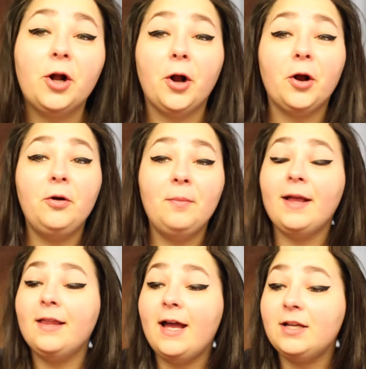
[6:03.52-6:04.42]
curl
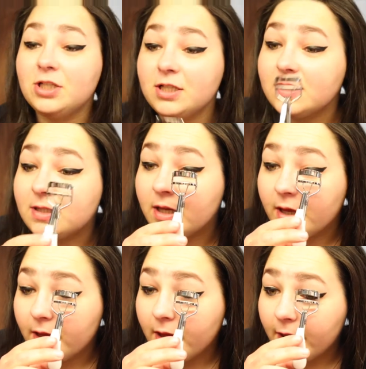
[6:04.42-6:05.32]
my lashes.
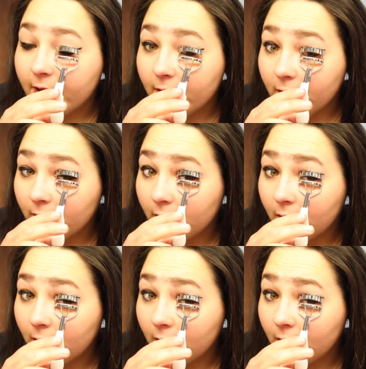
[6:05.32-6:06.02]
I